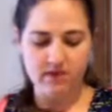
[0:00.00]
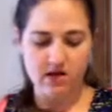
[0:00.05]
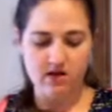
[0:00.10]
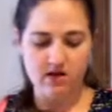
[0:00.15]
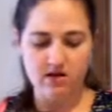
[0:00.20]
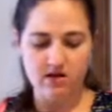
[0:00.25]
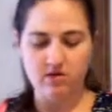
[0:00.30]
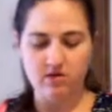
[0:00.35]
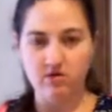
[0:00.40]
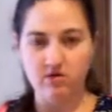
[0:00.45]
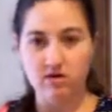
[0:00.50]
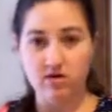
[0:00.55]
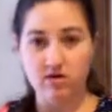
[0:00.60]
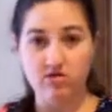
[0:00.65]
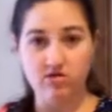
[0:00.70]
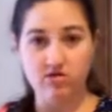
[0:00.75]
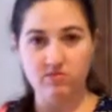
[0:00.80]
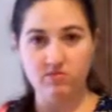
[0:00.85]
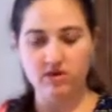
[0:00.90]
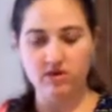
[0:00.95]
I don't know, her
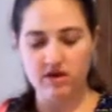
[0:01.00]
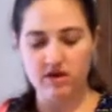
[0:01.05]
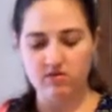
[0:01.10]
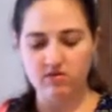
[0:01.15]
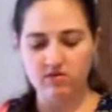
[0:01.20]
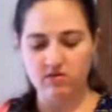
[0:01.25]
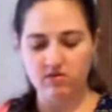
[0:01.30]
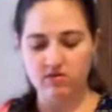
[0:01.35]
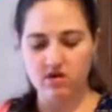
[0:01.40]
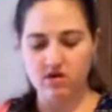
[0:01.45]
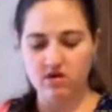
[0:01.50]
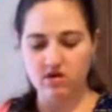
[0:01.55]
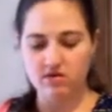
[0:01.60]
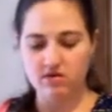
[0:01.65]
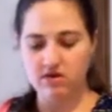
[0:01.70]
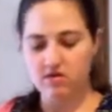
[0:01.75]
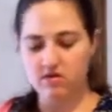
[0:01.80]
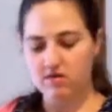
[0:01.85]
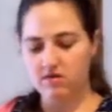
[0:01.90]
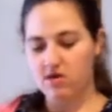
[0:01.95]
YouTube channel is
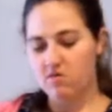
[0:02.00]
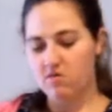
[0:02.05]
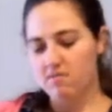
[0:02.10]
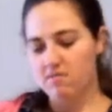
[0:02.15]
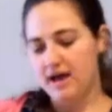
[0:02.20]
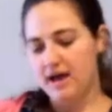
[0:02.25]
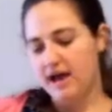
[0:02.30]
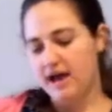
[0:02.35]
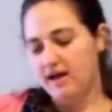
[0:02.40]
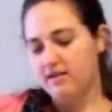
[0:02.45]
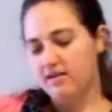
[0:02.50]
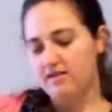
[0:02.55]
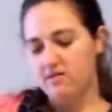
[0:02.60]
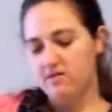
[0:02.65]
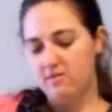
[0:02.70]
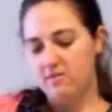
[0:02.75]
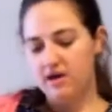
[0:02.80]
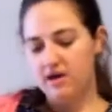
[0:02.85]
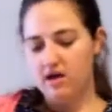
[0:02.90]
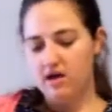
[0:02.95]
called Yo-Yo
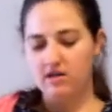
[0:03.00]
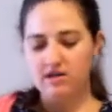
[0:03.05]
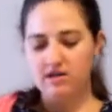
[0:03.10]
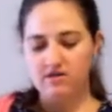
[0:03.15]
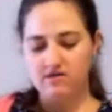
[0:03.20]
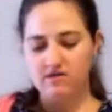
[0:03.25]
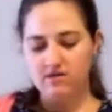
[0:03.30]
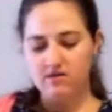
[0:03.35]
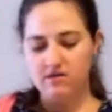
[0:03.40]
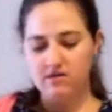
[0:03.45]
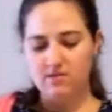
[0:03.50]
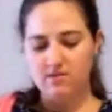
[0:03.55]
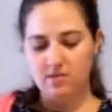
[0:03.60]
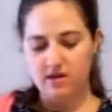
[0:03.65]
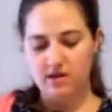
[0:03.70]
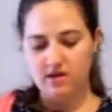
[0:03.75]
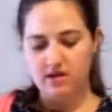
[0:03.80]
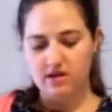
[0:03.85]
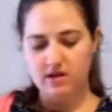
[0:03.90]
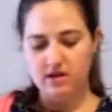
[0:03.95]
Max, but I'll definitely
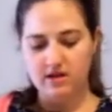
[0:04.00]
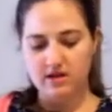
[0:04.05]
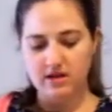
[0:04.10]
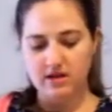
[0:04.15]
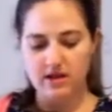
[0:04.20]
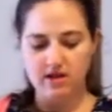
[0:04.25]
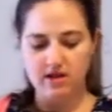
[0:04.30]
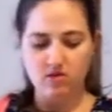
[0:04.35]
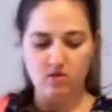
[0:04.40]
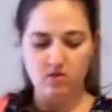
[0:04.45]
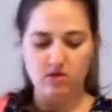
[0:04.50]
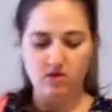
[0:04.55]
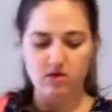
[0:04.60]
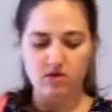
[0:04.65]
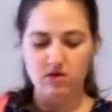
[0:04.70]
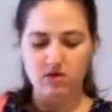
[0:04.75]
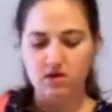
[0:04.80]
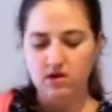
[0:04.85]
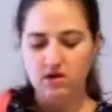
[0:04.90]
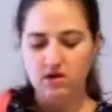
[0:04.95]
put a link or,